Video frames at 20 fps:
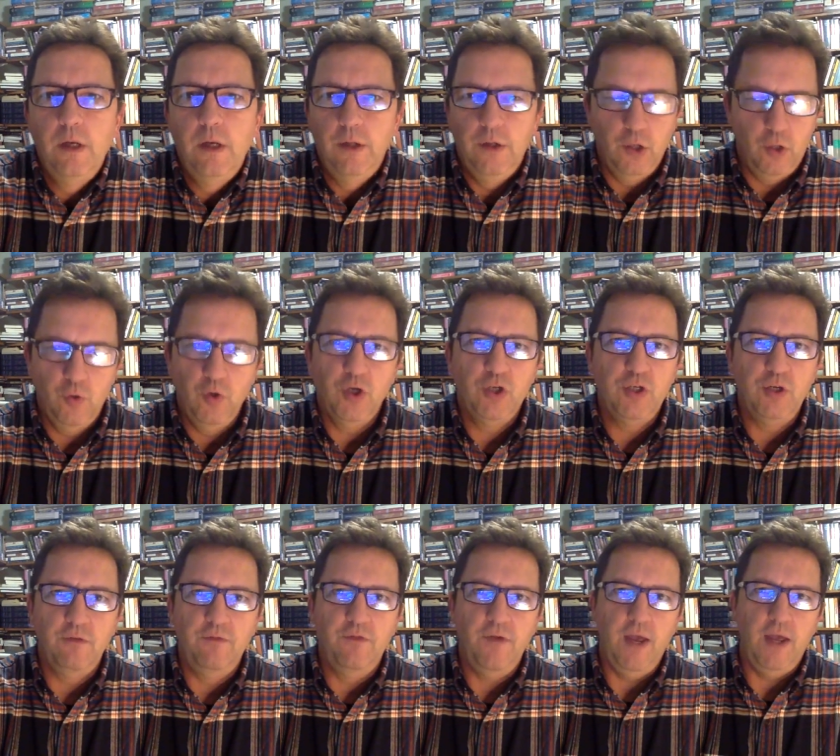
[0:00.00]
the
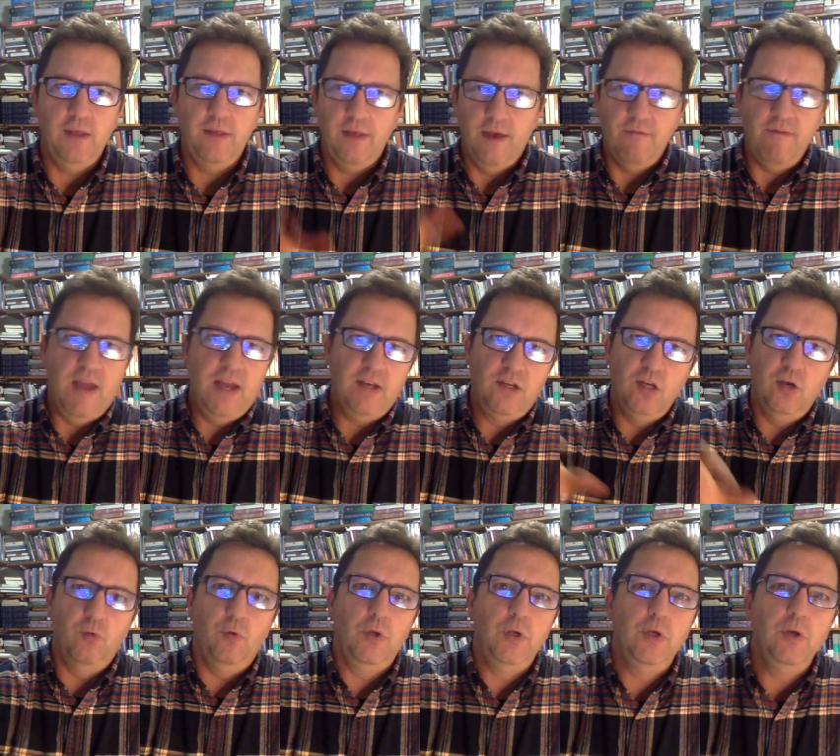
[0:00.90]
Christian faith that Van
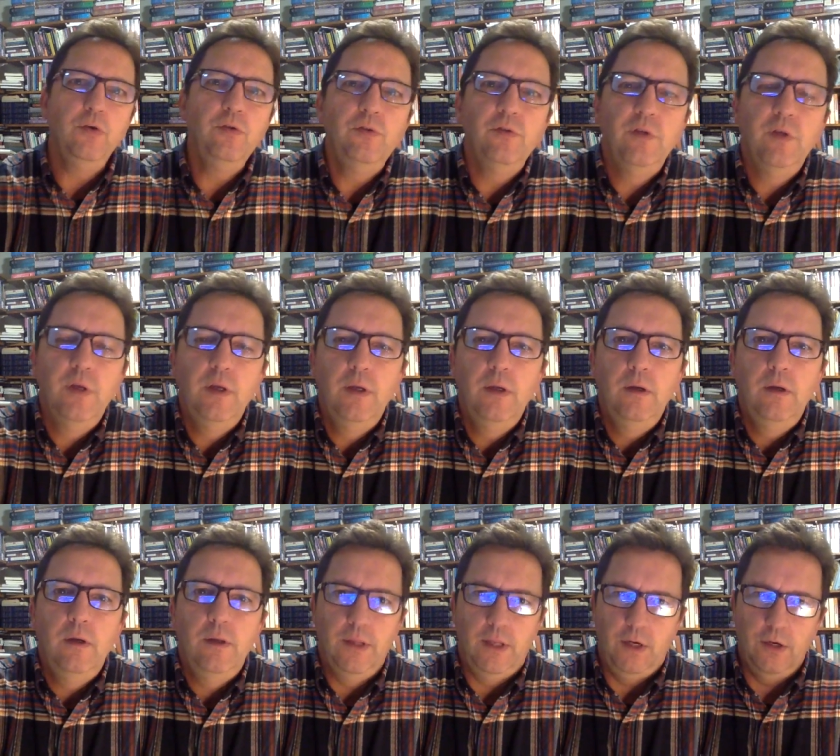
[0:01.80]
Til will use.
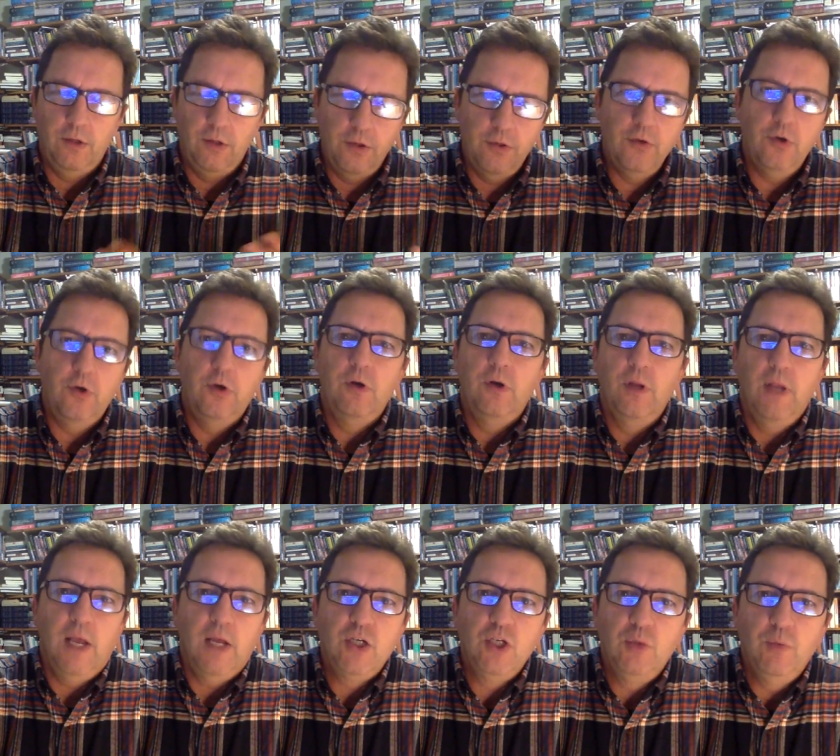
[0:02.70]
Then in the third
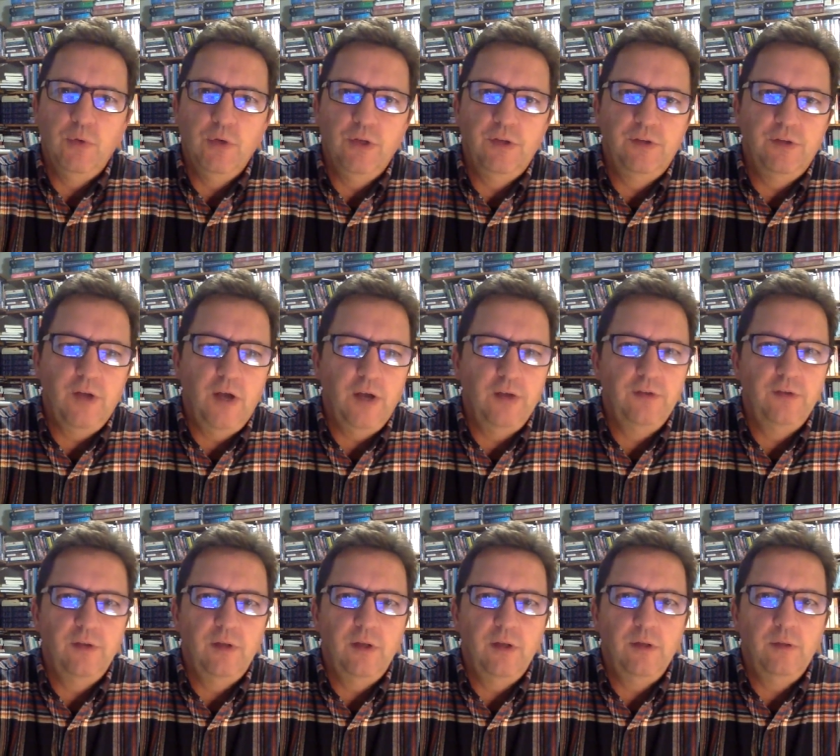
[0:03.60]
lecture we'll discuss
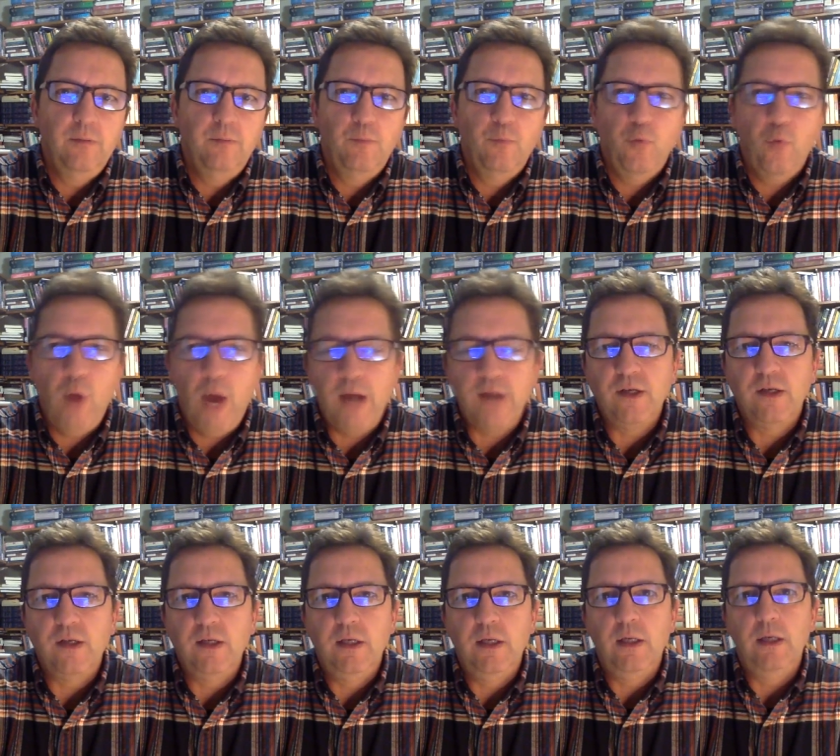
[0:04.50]

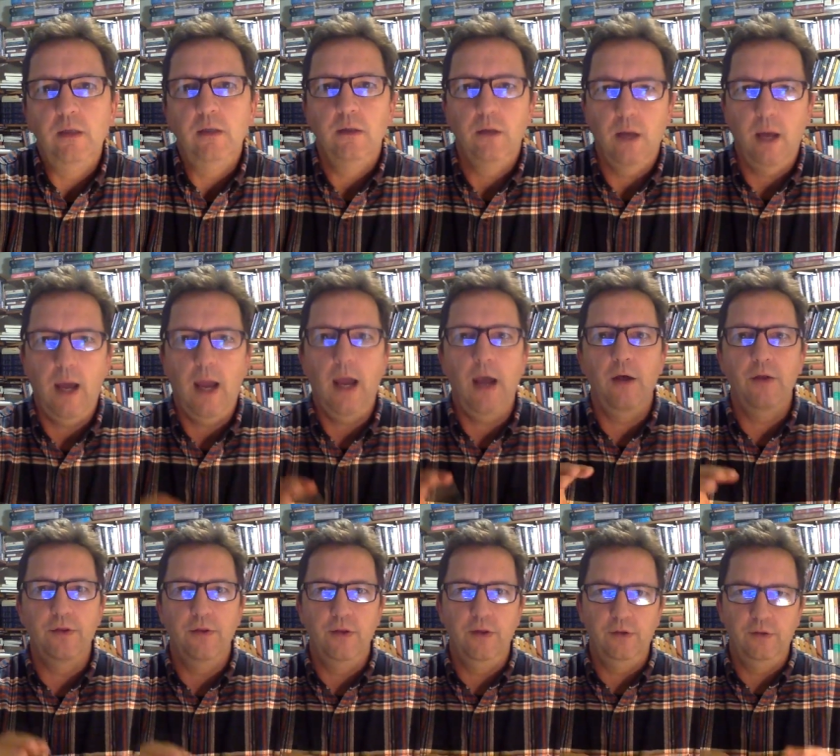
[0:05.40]
practically how
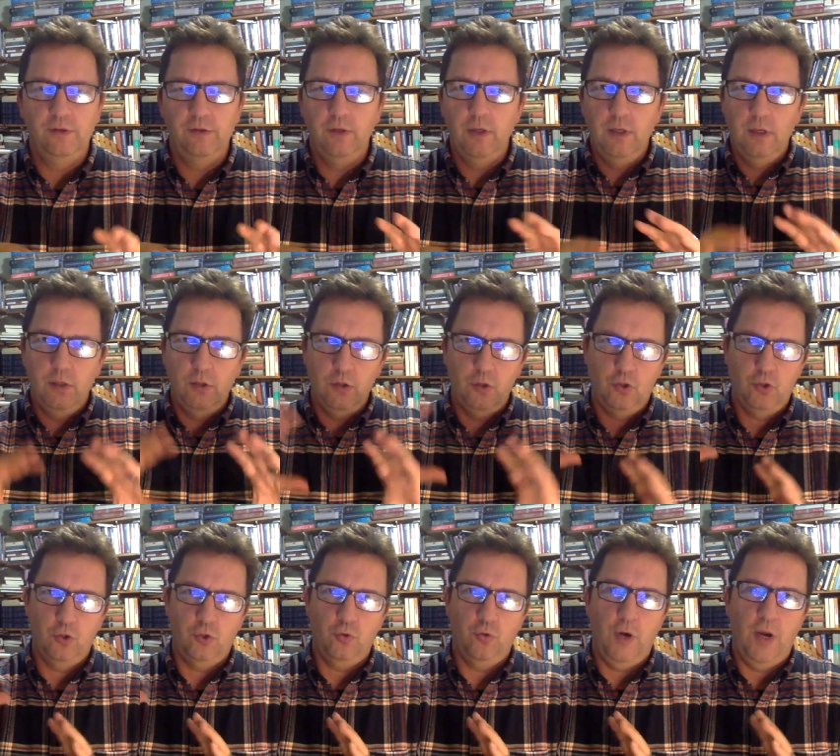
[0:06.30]
this
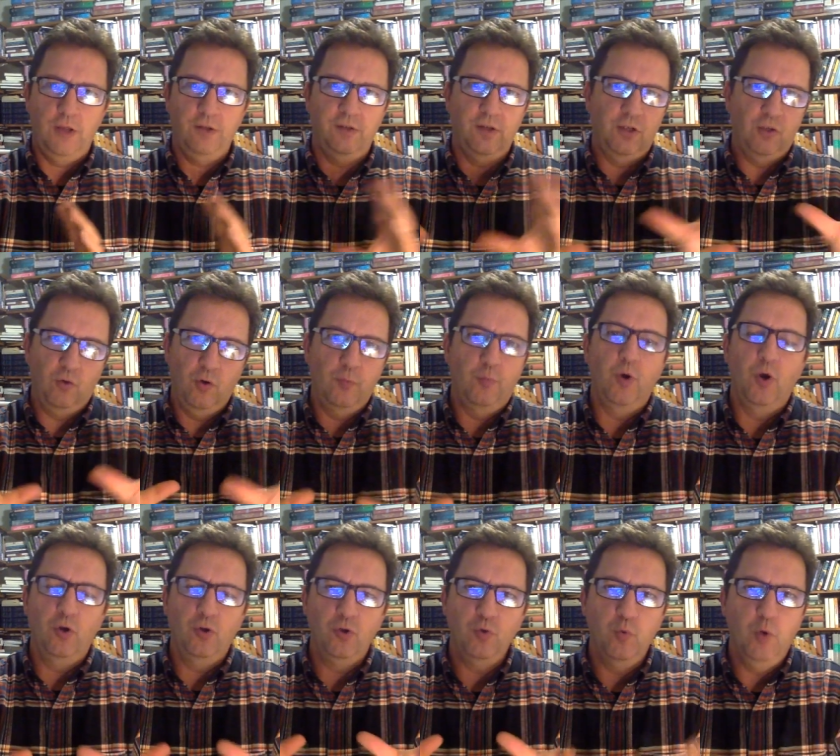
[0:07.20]
transcendental
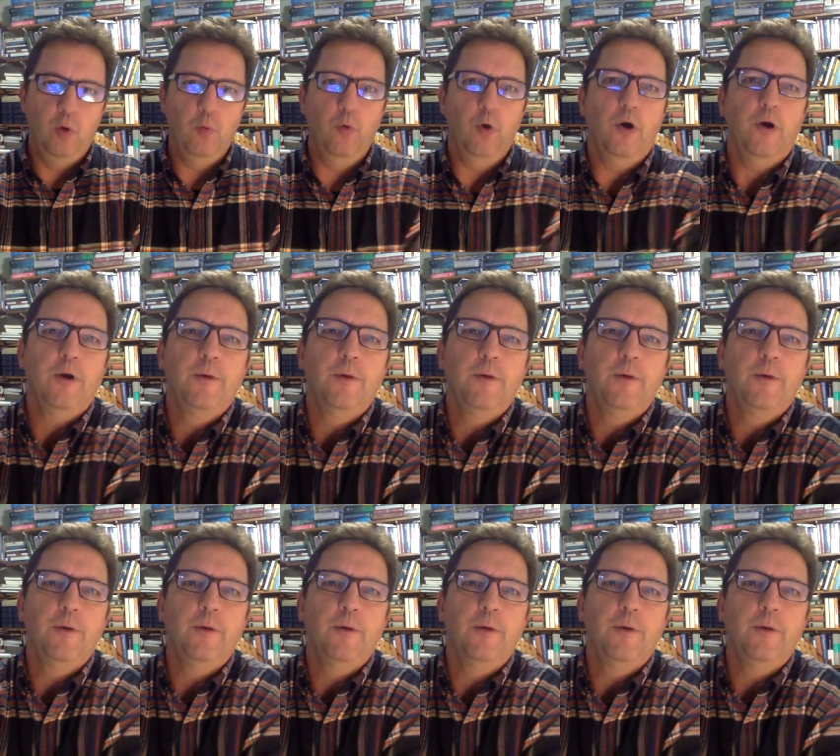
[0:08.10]
approach will work.